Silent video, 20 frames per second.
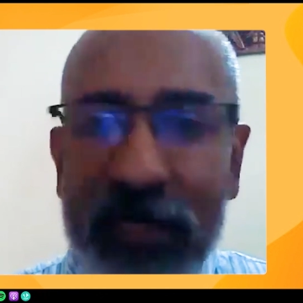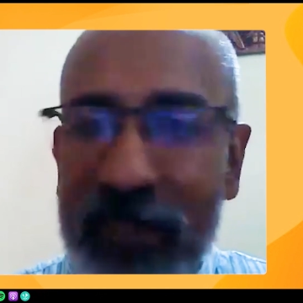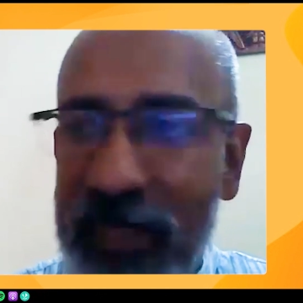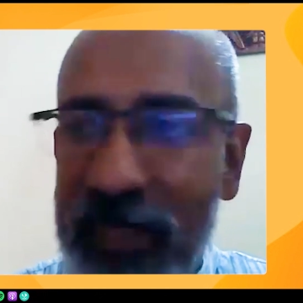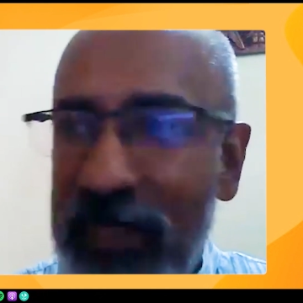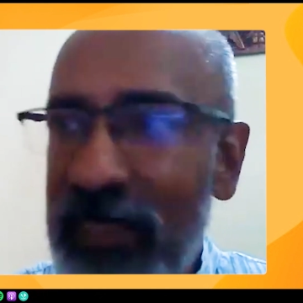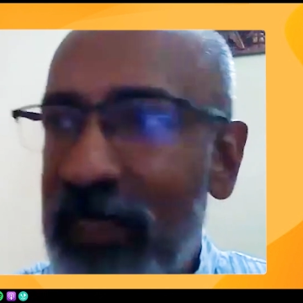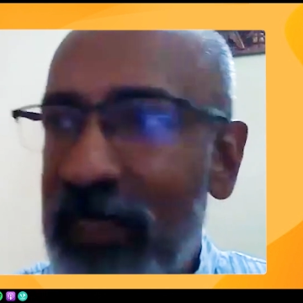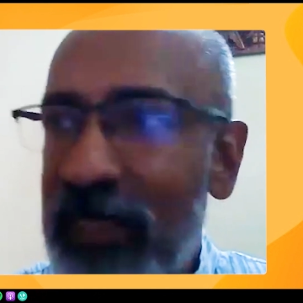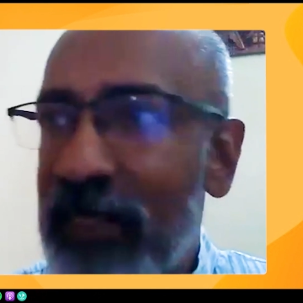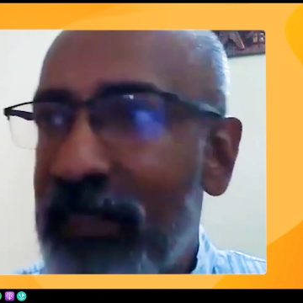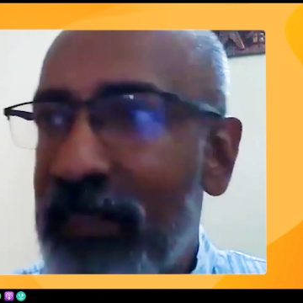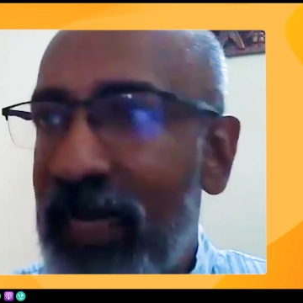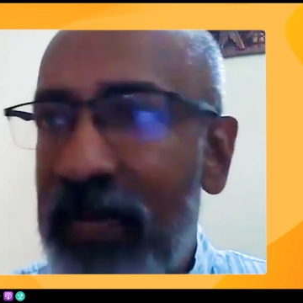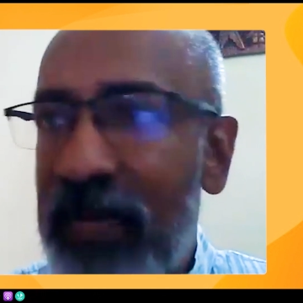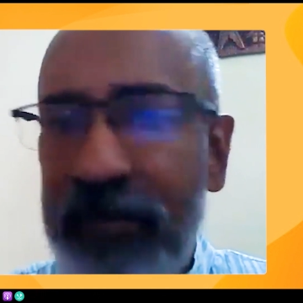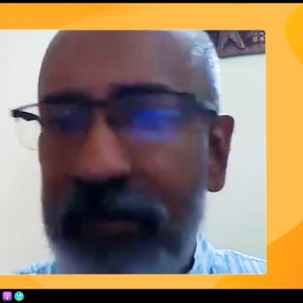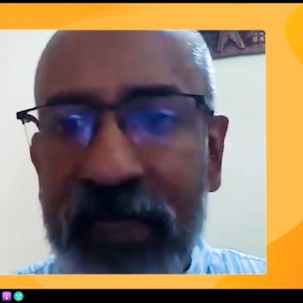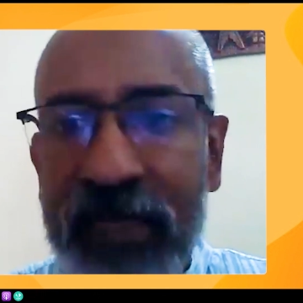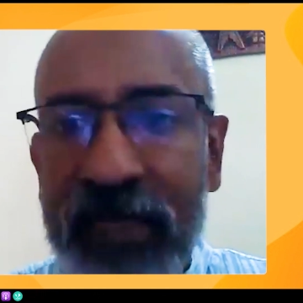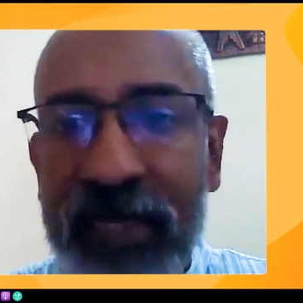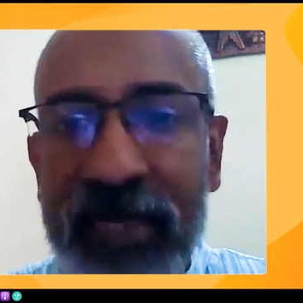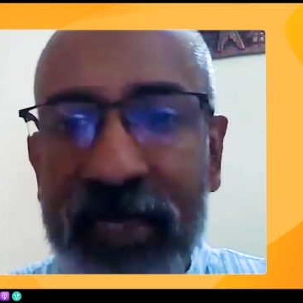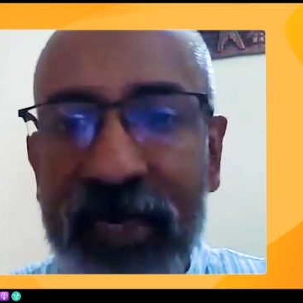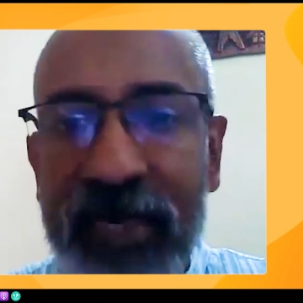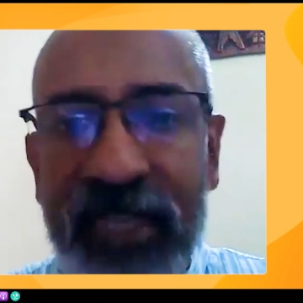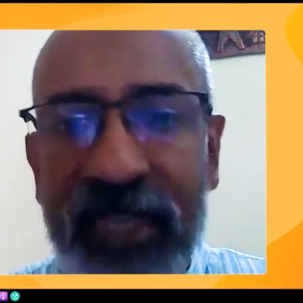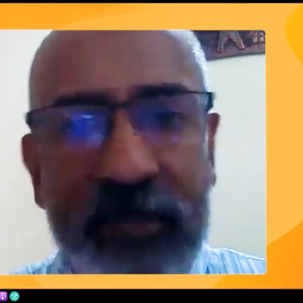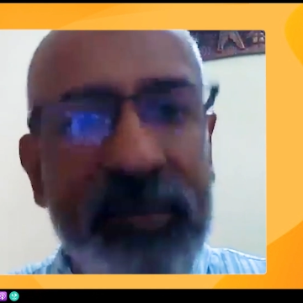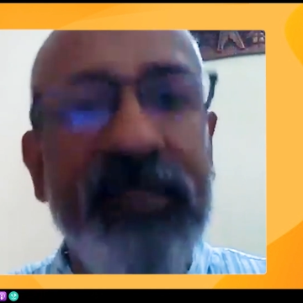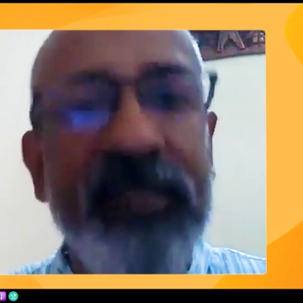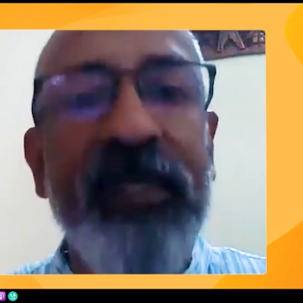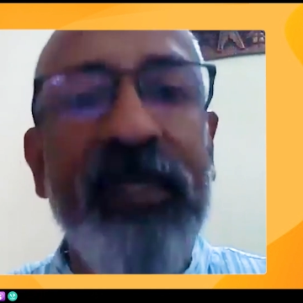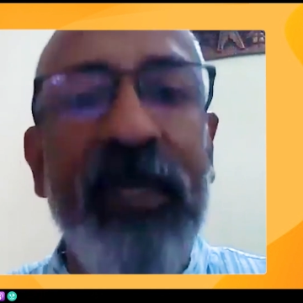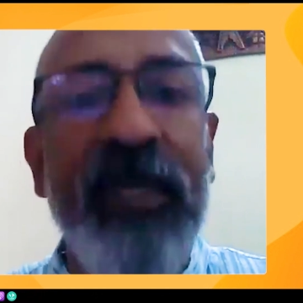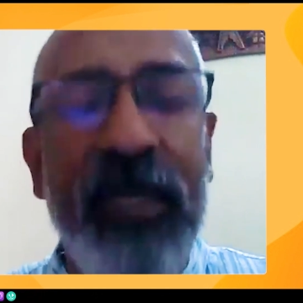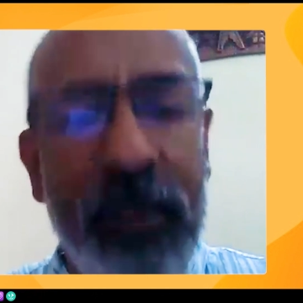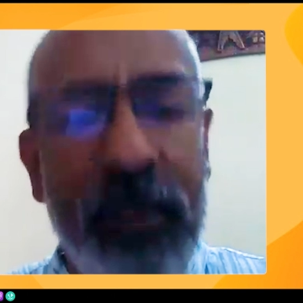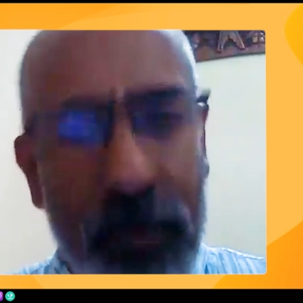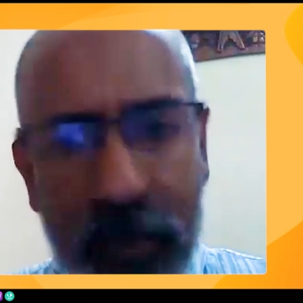It is not by teaching scientific
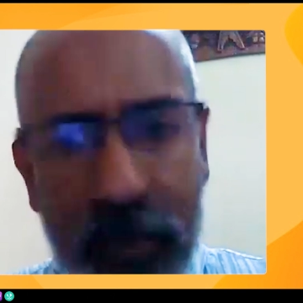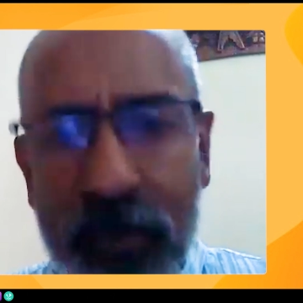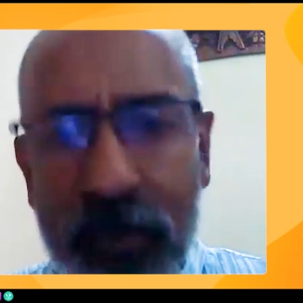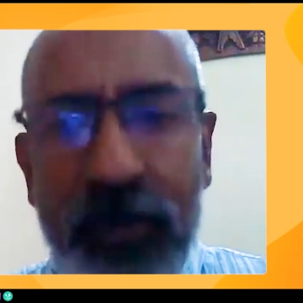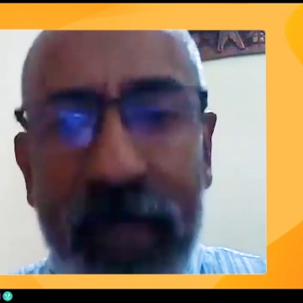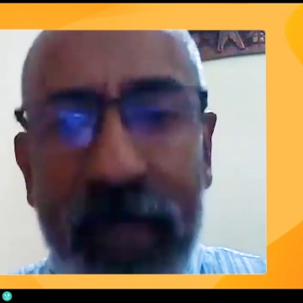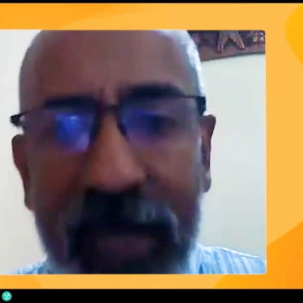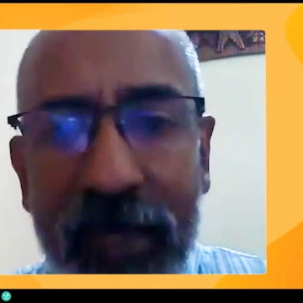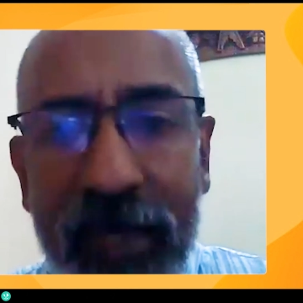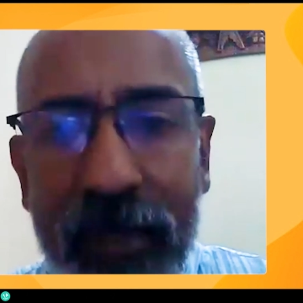thinking explicitly.